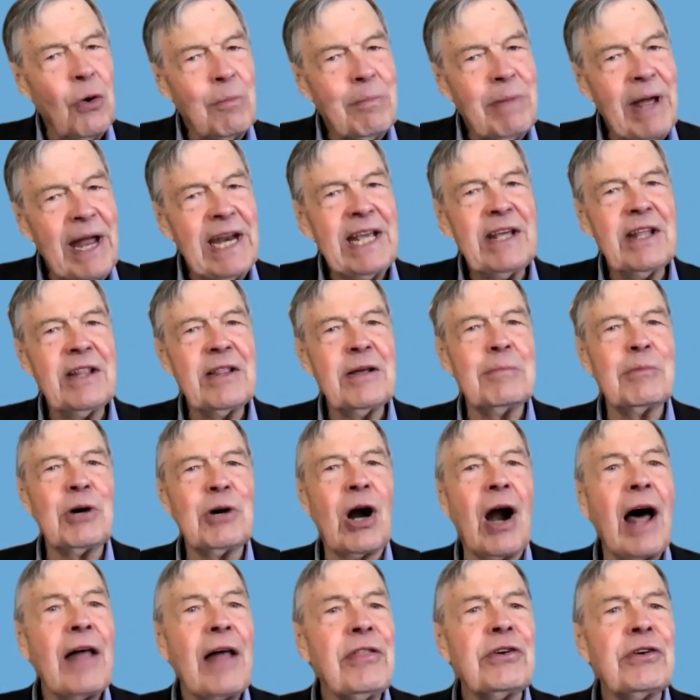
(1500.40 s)
many of them
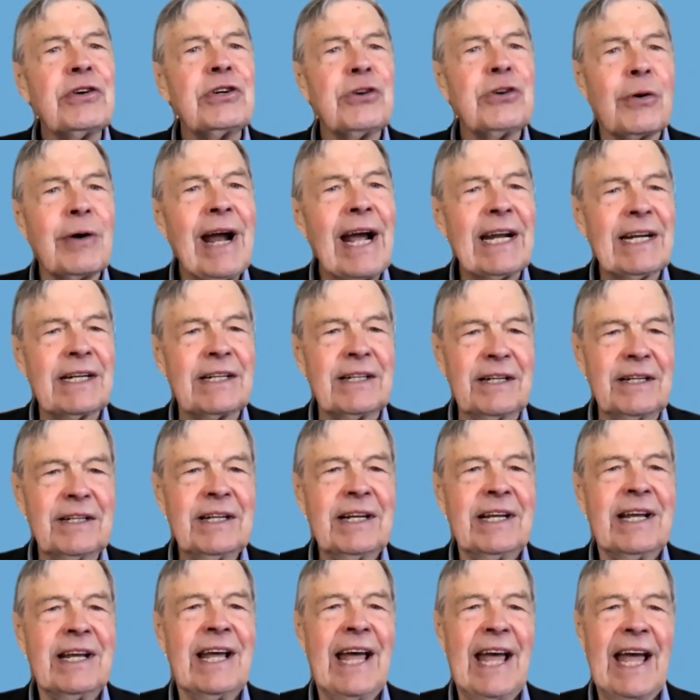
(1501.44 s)
are other directed.
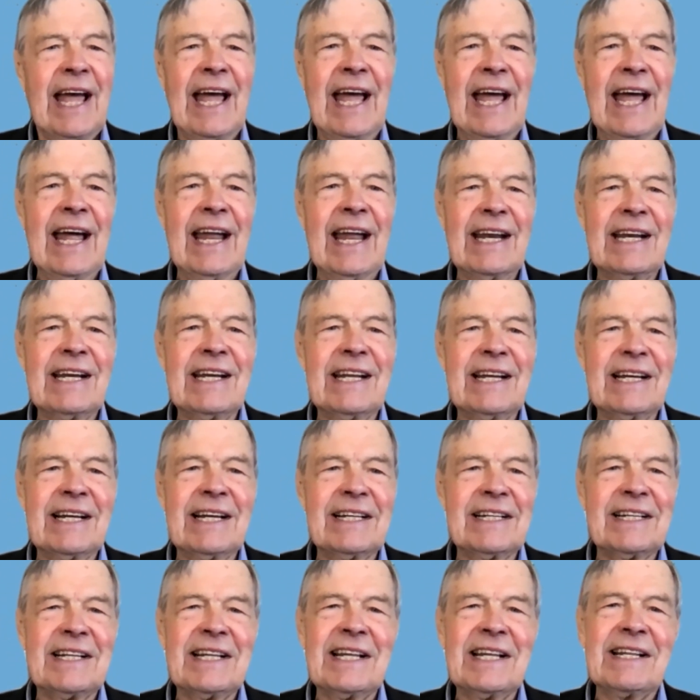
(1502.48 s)
And
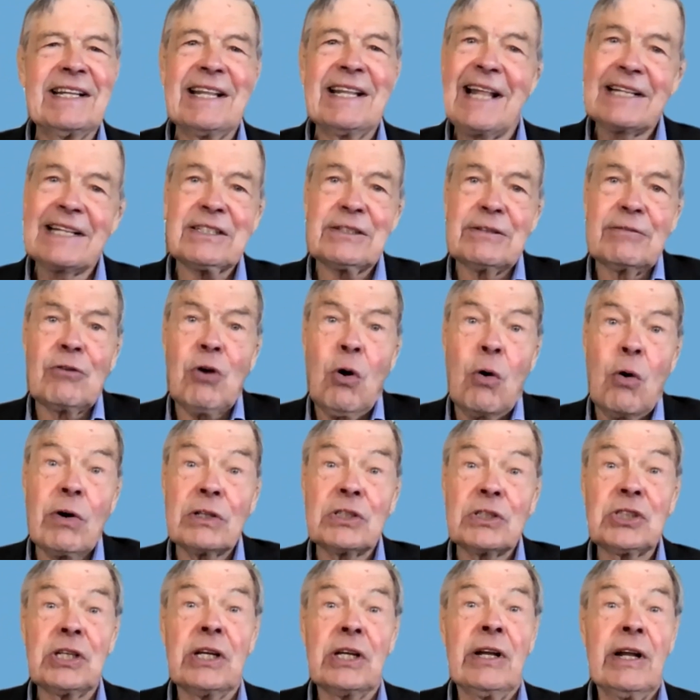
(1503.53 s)
that's, of
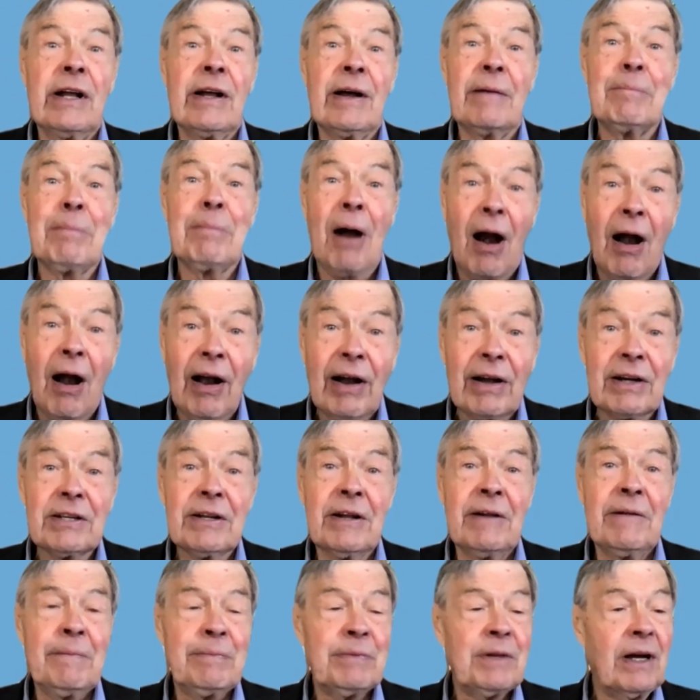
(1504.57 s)
course, part
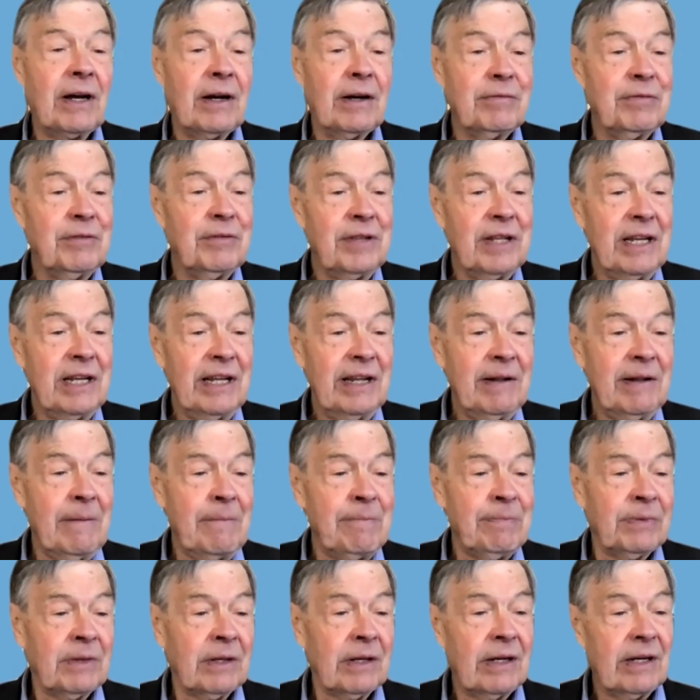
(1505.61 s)
of the
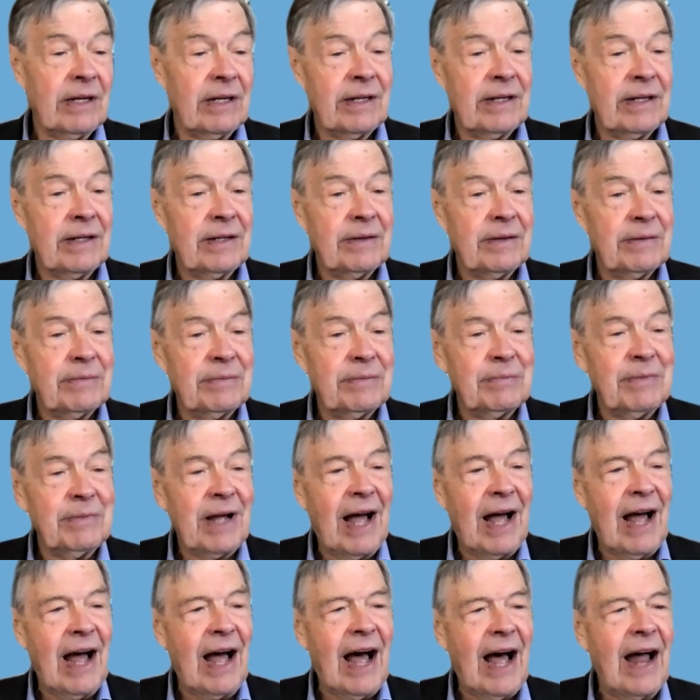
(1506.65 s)

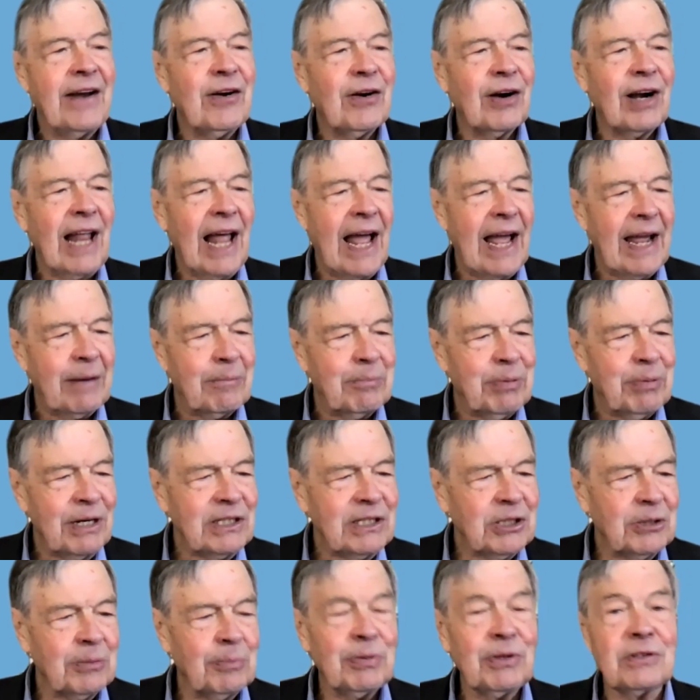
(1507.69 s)
underlying
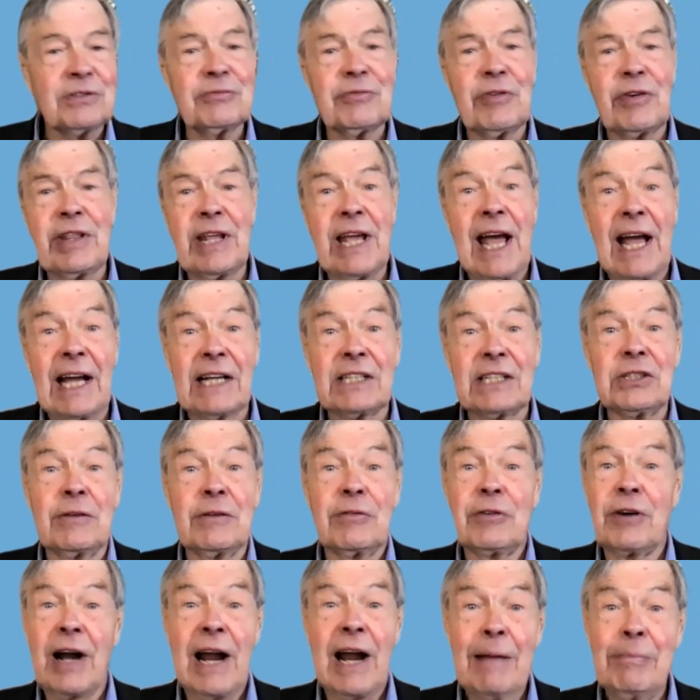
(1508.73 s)
principles for the Action
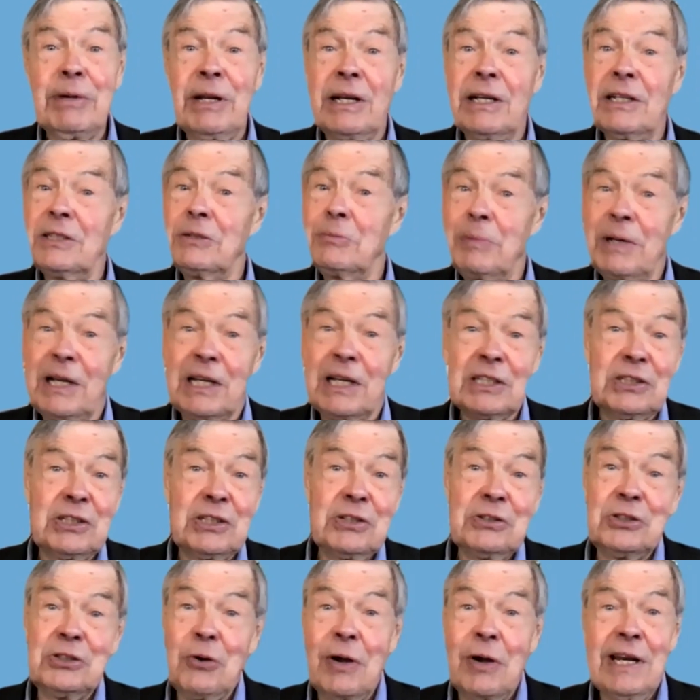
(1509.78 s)
for Happiness, because to
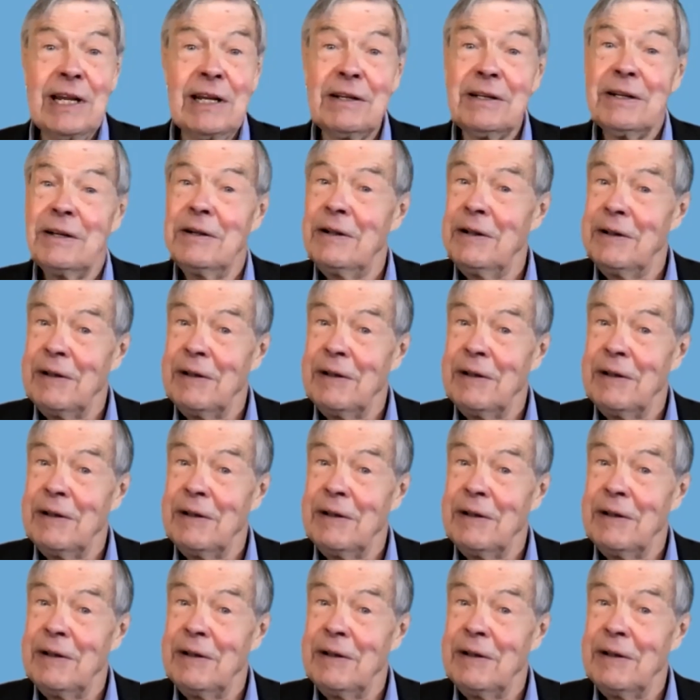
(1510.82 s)
join it,